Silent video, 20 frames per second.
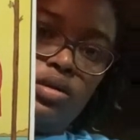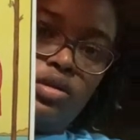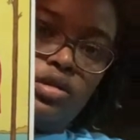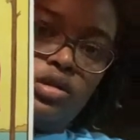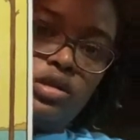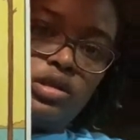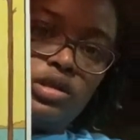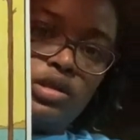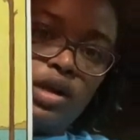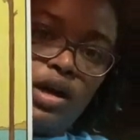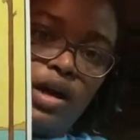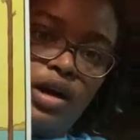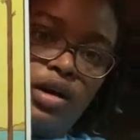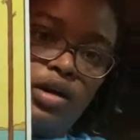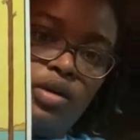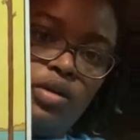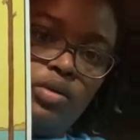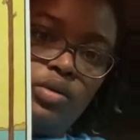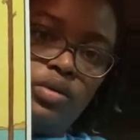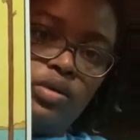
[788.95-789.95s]
She's
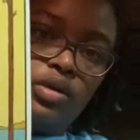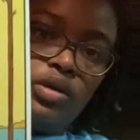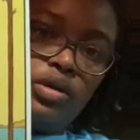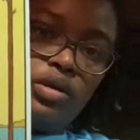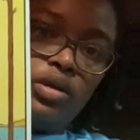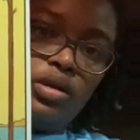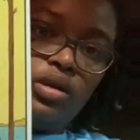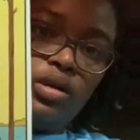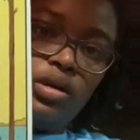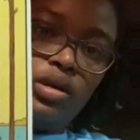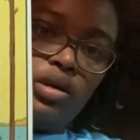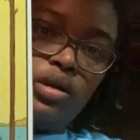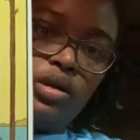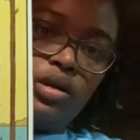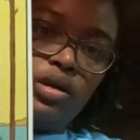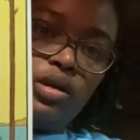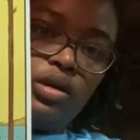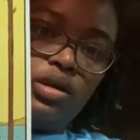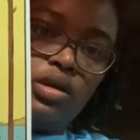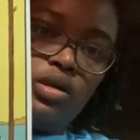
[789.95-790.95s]
out there
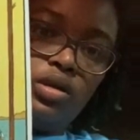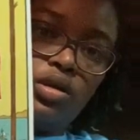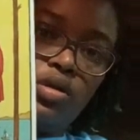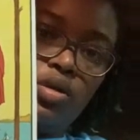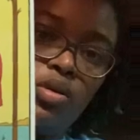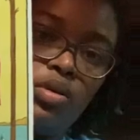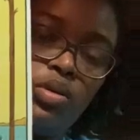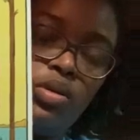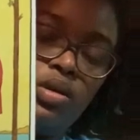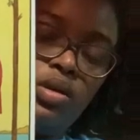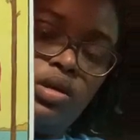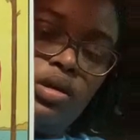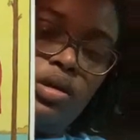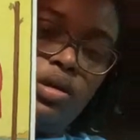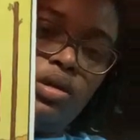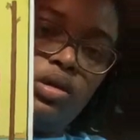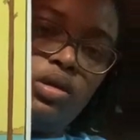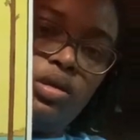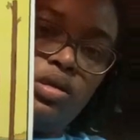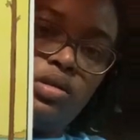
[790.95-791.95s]
looking, knowing
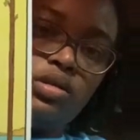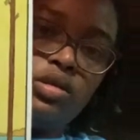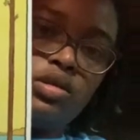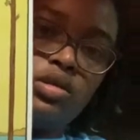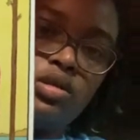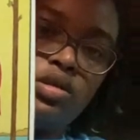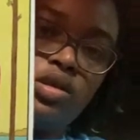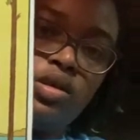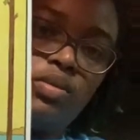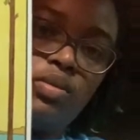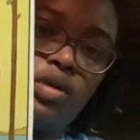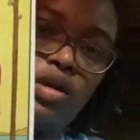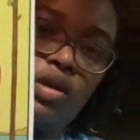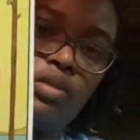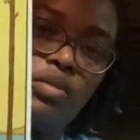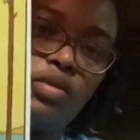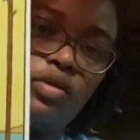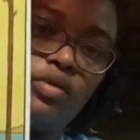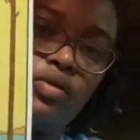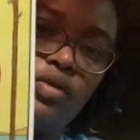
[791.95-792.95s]
that there's a ship
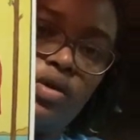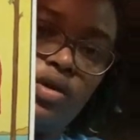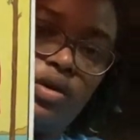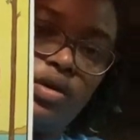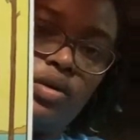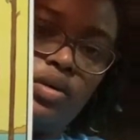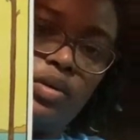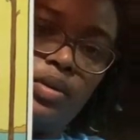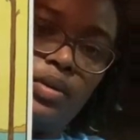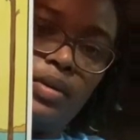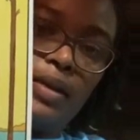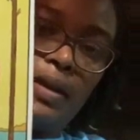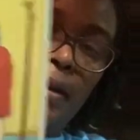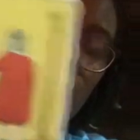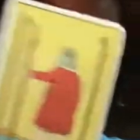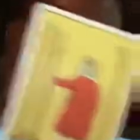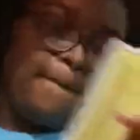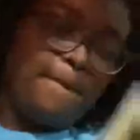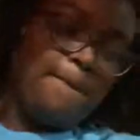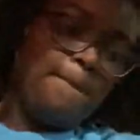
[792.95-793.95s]
coming for her.
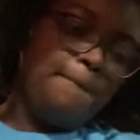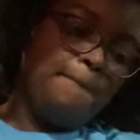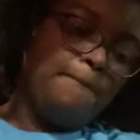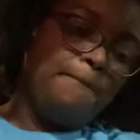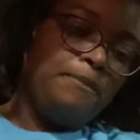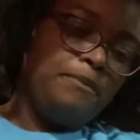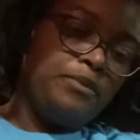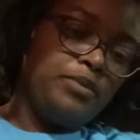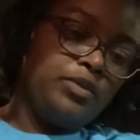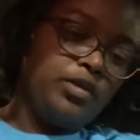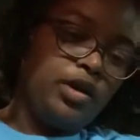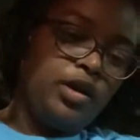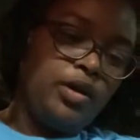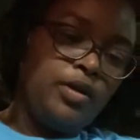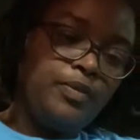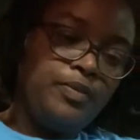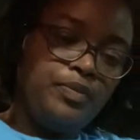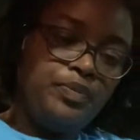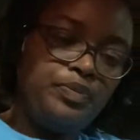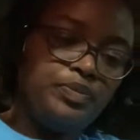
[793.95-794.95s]

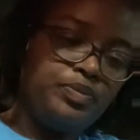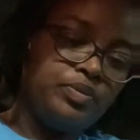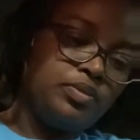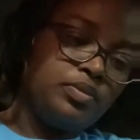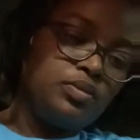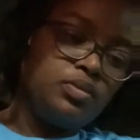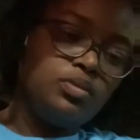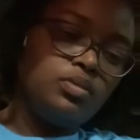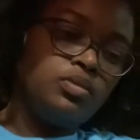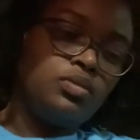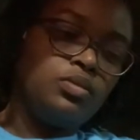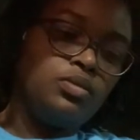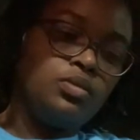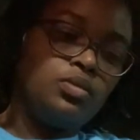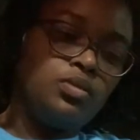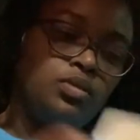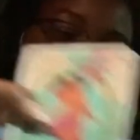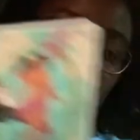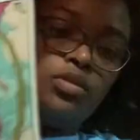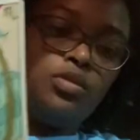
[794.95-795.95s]
Okay.
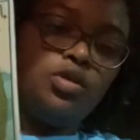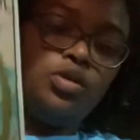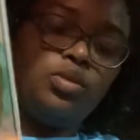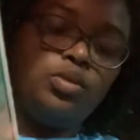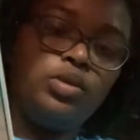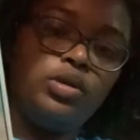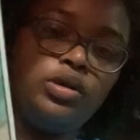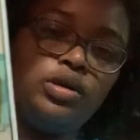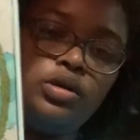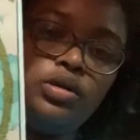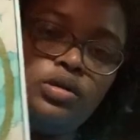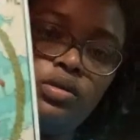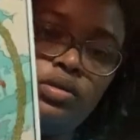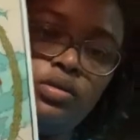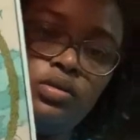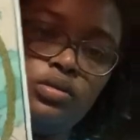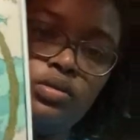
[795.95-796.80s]
The World.